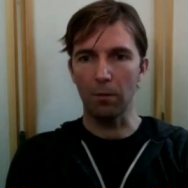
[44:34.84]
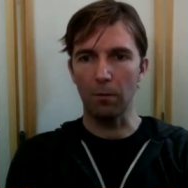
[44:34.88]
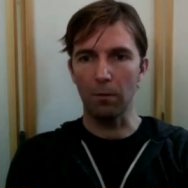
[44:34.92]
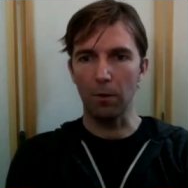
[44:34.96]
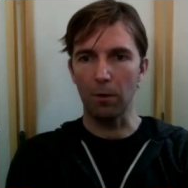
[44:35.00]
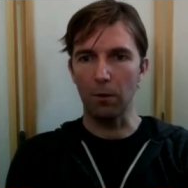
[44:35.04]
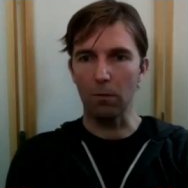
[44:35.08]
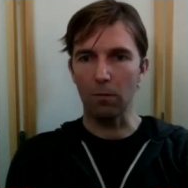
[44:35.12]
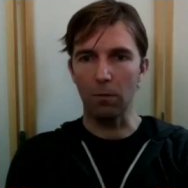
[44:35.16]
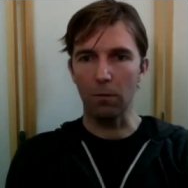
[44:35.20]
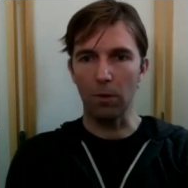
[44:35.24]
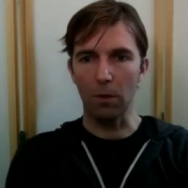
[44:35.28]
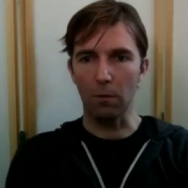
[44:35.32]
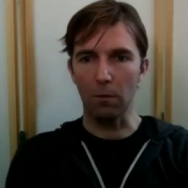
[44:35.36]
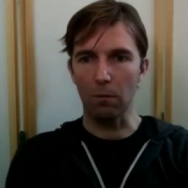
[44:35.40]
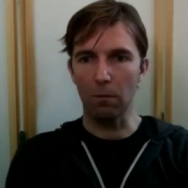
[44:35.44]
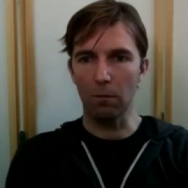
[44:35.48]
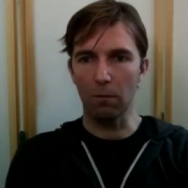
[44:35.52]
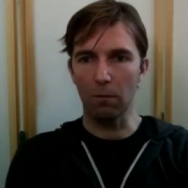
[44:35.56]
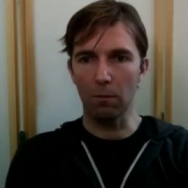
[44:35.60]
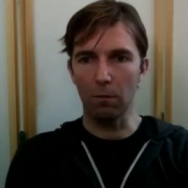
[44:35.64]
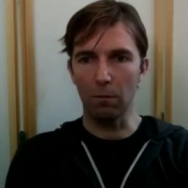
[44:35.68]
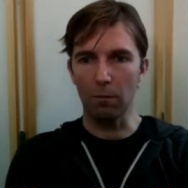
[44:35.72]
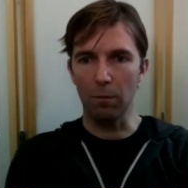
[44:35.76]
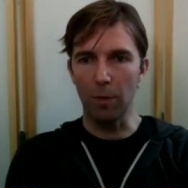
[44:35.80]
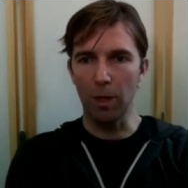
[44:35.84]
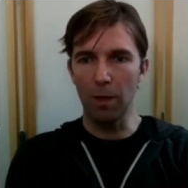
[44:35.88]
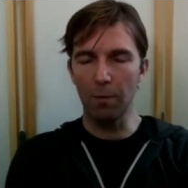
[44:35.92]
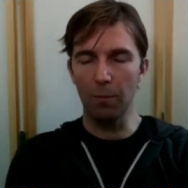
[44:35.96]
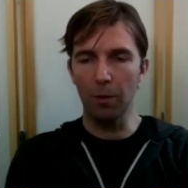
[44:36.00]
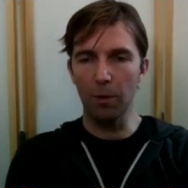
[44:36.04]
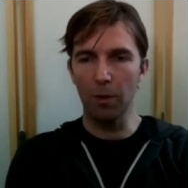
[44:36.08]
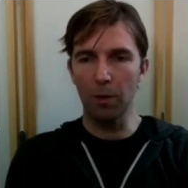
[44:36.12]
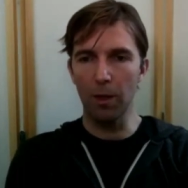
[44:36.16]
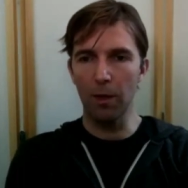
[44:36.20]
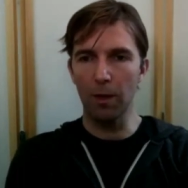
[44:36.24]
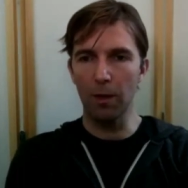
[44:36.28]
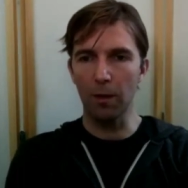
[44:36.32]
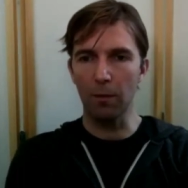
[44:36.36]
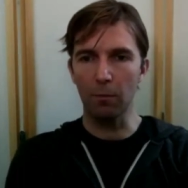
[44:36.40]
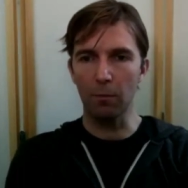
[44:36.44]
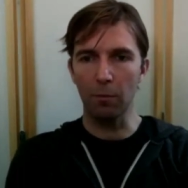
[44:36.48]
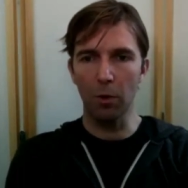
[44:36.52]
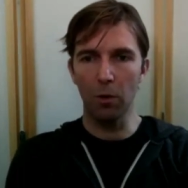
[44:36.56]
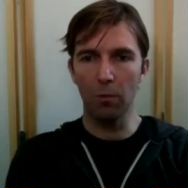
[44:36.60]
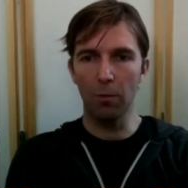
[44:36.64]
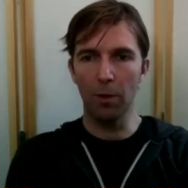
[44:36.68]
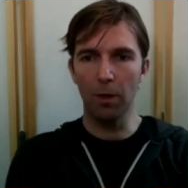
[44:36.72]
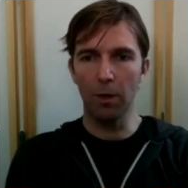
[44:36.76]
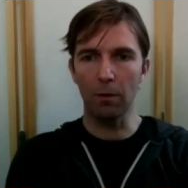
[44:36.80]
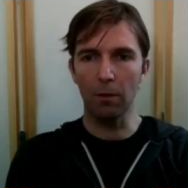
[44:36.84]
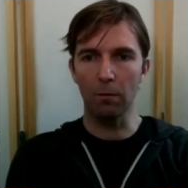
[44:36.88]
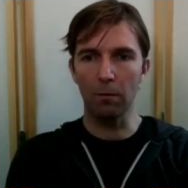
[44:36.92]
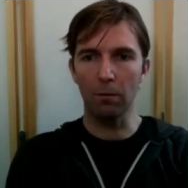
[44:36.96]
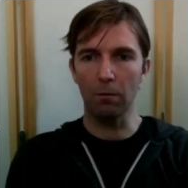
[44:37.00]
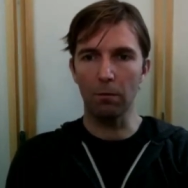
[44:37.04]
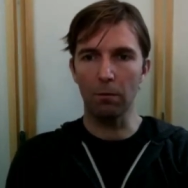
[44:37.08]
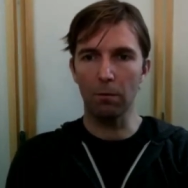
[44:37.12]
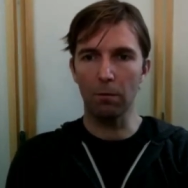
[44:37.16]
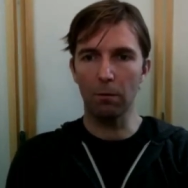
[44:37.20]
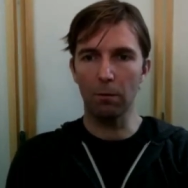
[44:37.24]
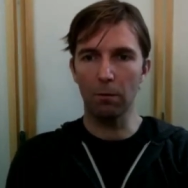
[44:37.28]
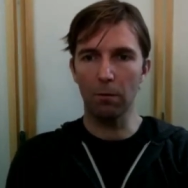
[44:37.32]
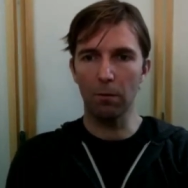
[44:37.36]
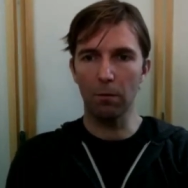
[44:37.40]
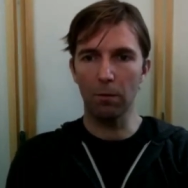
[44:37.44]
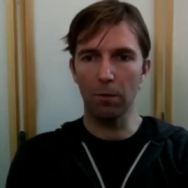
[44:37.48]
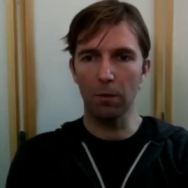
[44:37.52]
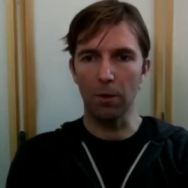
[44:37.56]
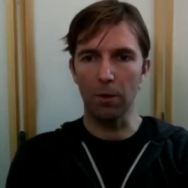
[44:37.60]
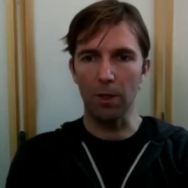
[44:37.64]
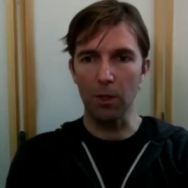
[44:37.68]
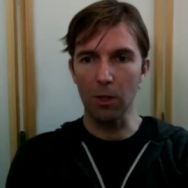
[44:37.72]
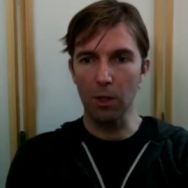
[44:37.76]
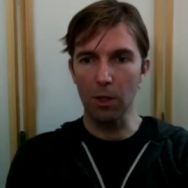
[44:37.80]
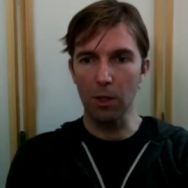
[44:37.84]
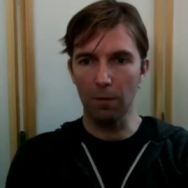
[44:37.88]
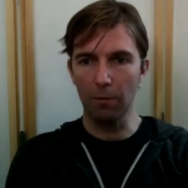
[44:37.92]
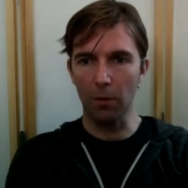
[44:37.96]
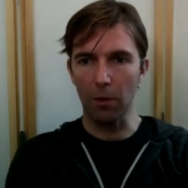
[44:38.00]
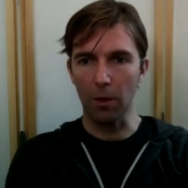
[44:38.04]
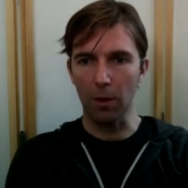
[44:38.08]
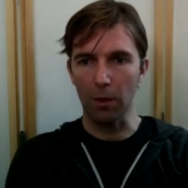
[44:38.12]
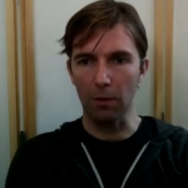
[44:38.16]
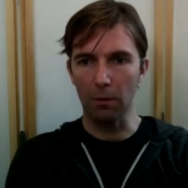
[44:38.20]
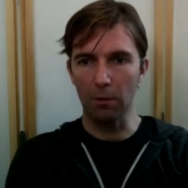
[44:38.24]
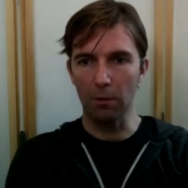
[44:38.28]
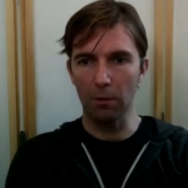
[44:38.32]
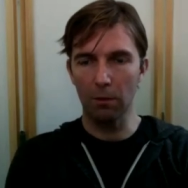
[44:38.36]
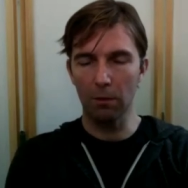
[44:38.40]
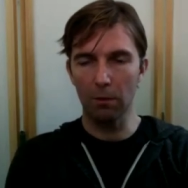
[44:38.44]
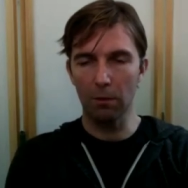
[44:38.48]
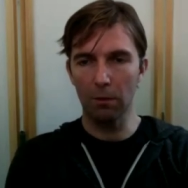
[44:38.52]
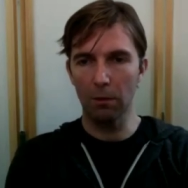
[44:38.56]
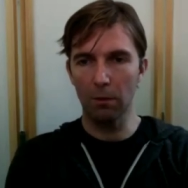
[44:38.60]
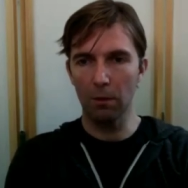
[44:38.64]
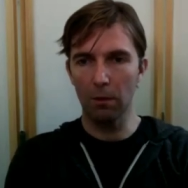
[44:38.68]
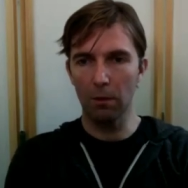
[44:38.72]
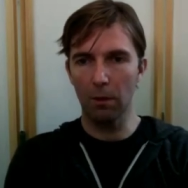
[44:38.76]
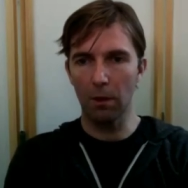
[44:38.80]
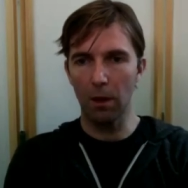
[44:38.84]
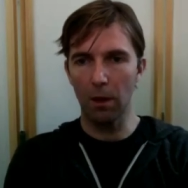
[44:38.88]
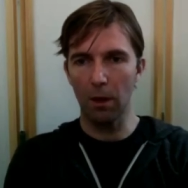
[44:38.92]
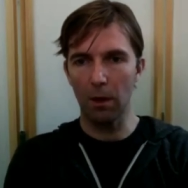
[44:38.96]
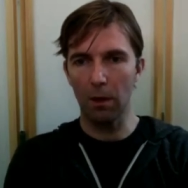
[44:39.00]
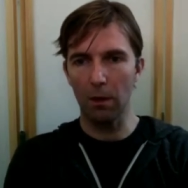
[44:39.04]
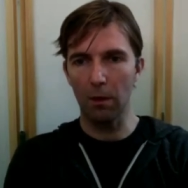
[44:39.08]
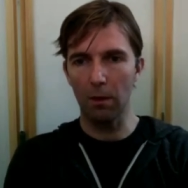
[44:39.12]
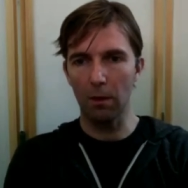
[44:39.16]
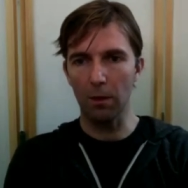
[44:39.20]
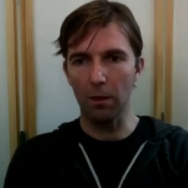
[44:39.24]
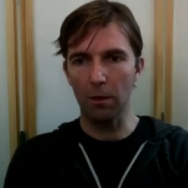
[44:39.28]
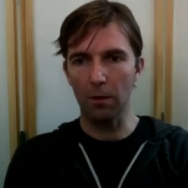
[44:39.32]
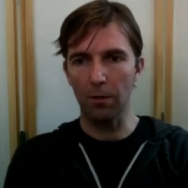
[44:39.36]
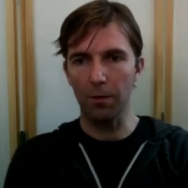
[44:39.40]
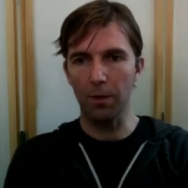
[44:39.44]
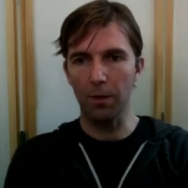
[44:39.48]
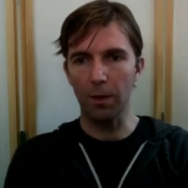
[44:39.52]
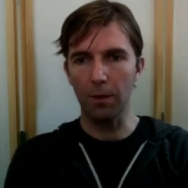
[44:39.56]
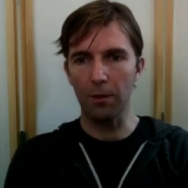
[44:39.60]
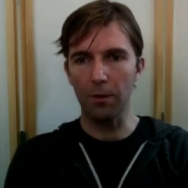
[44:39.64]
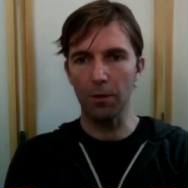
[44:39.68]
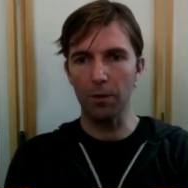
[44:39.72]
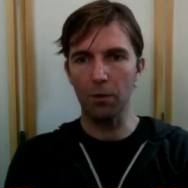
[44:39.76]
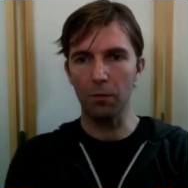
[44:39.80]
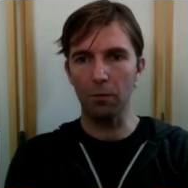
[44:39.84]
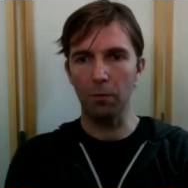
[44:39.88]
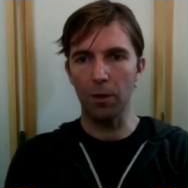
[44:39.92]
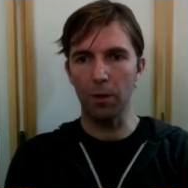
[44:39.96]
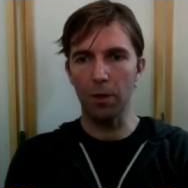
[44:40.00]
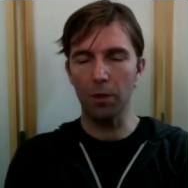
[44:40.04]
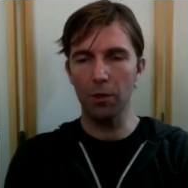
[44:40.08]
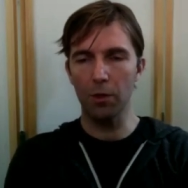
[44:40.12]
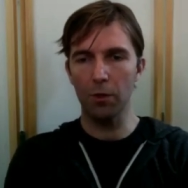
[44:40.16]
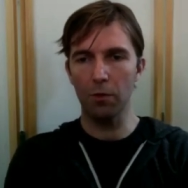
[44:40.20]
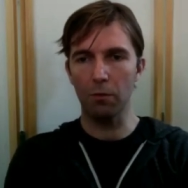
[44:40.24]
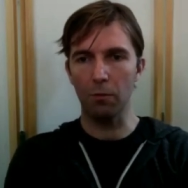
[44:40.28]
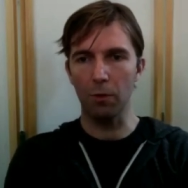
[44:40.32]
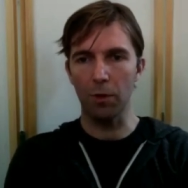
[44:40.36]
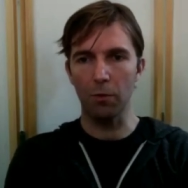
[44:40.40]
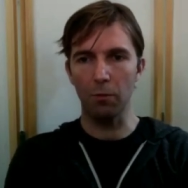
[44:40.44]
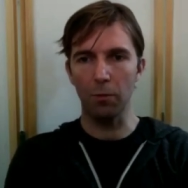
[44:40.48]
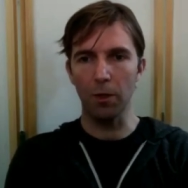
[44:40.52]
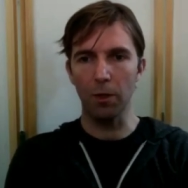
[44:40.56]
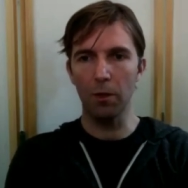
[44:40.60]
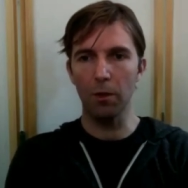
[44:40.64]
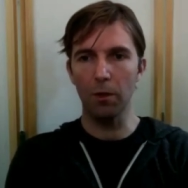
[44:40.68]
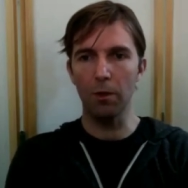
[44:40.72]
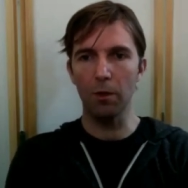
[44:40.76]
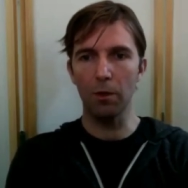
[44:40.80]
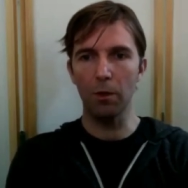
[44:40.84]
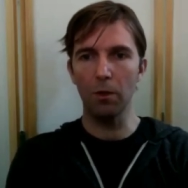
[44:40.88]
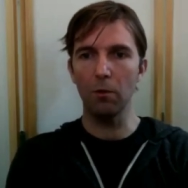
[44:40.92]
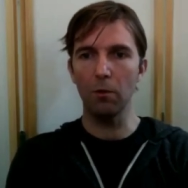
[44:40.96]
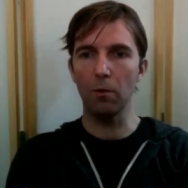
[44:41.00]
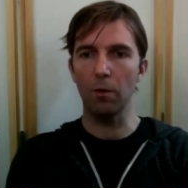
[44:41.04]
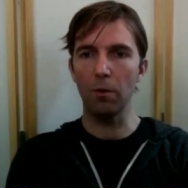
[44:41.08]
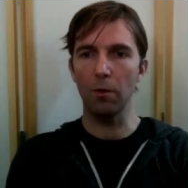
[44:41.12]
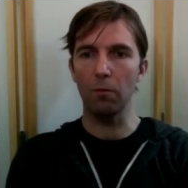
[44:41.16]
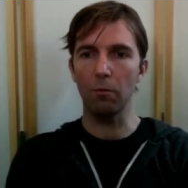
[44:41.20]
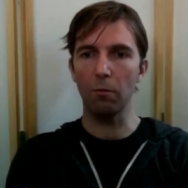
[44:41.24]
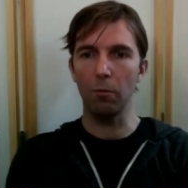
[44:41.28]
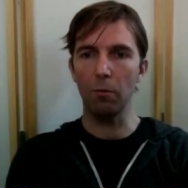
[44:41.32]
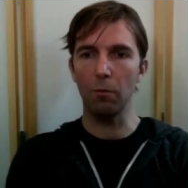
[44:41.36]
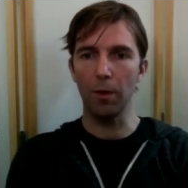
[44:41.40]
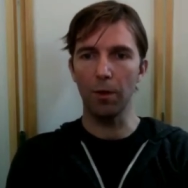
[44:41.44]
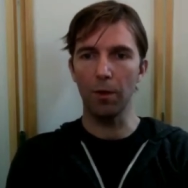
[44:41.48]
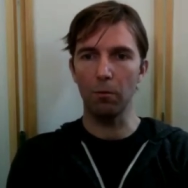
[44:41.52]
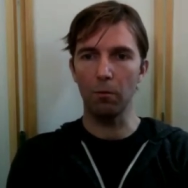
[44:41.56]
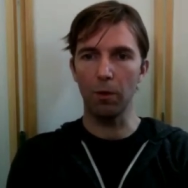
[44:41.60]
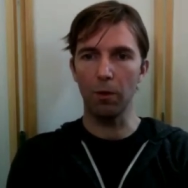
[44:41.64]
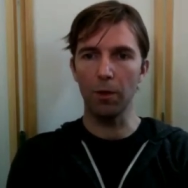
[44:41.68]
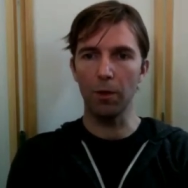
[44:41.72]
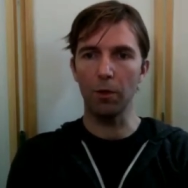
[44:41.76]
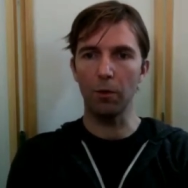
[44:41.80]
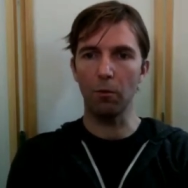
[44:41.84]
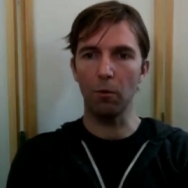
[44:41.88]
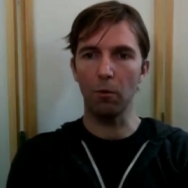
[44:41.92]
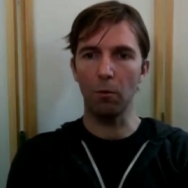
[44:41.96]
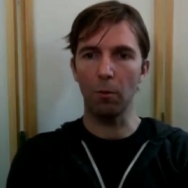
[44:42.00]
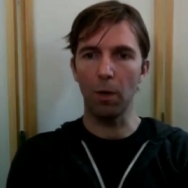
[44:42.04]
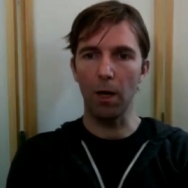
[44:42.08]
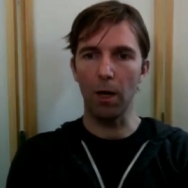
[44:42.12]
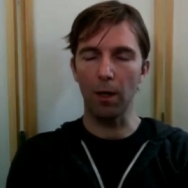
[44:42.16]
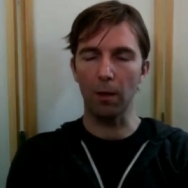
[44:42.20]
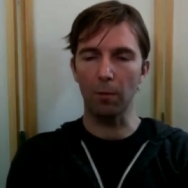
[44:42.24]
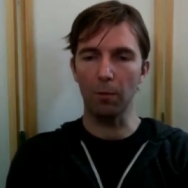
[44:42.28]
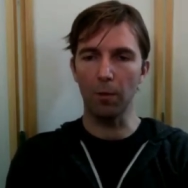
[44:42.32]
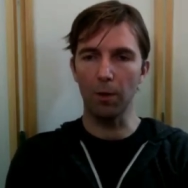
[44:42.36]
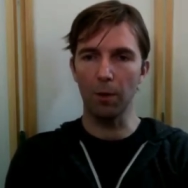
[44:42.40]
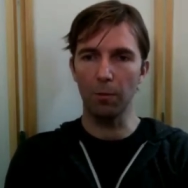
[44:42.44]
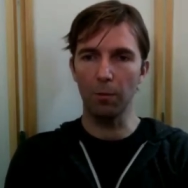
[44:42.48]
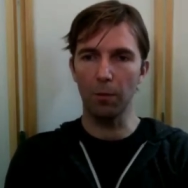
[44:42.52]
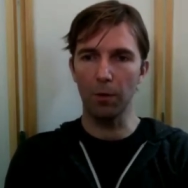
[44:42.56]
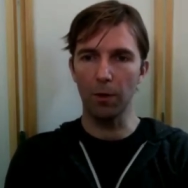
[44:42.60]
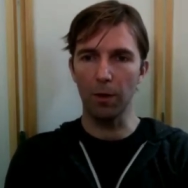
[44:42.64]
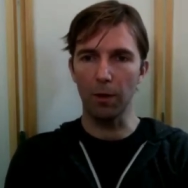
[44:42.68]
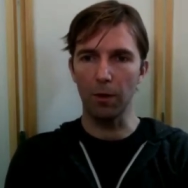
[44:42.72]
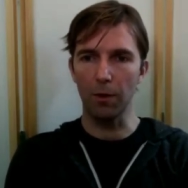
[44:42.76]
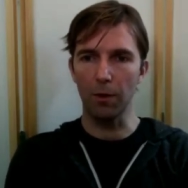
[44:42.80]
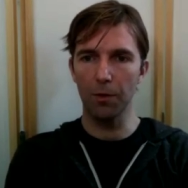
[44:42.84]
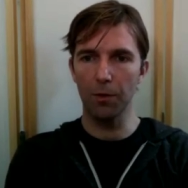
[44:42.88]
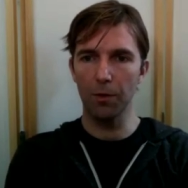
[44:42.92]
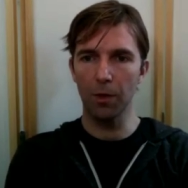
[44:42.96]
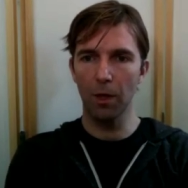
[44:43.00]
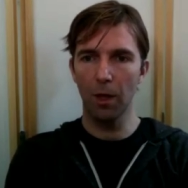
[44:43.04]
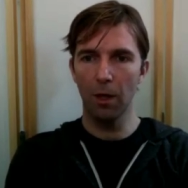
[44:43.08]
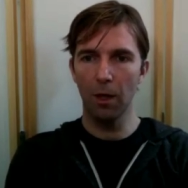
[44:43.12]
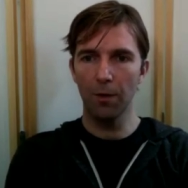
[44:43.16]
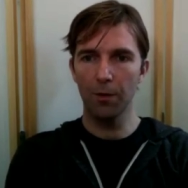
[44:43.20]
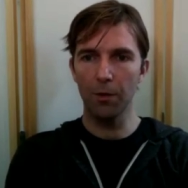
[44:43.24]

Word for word: you know, manipulating, probing, discovering, uh, you know, things which which we couldn't do with with rigid robotic manipulators.